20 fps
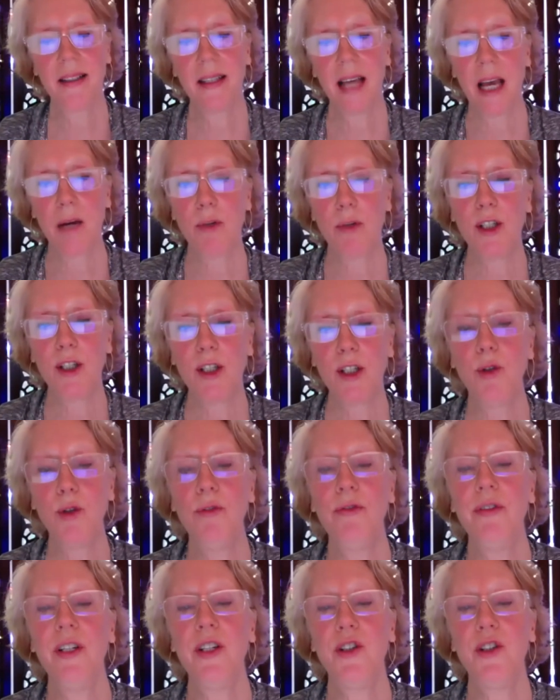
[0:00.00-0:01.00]
a
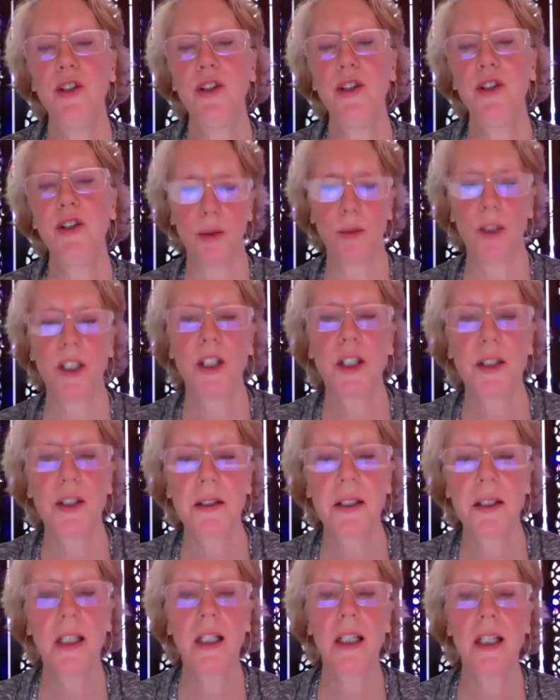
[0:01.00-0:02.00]
renewed vision, which
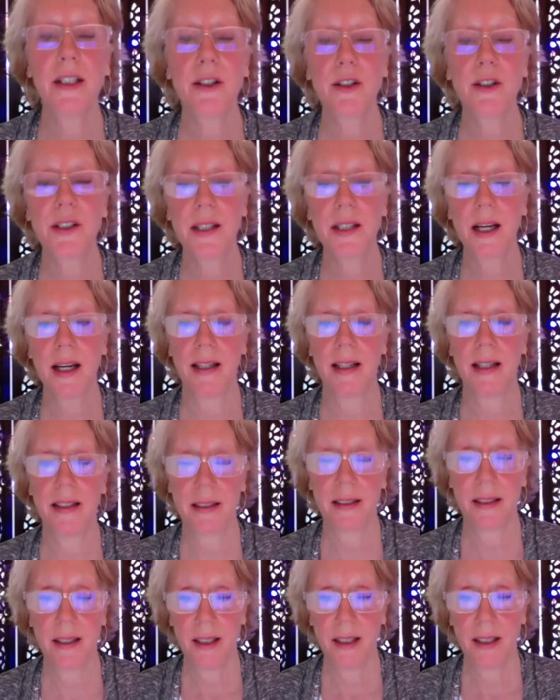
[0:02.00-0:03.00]
is clear sight,
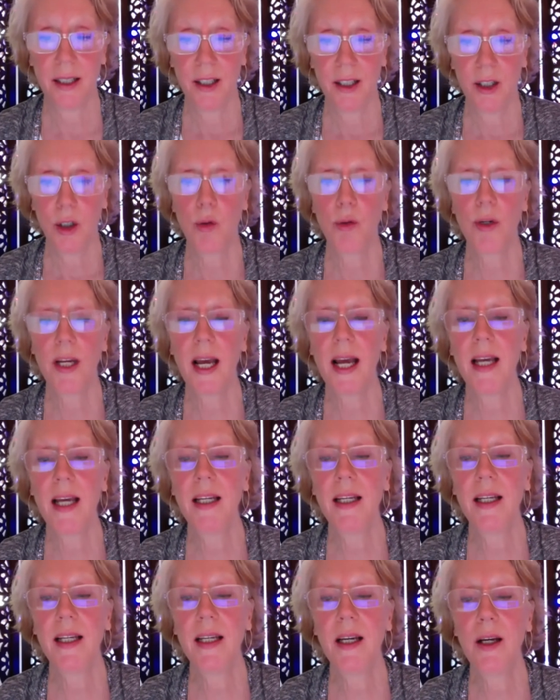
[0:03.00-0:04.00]

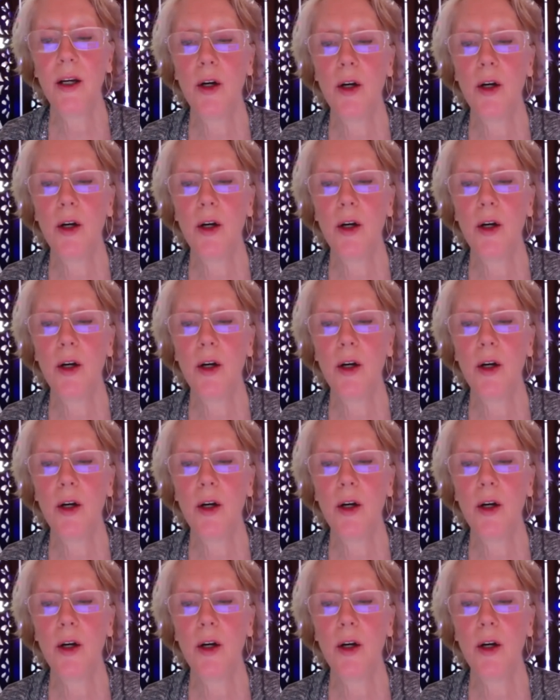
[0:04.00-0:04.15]
creating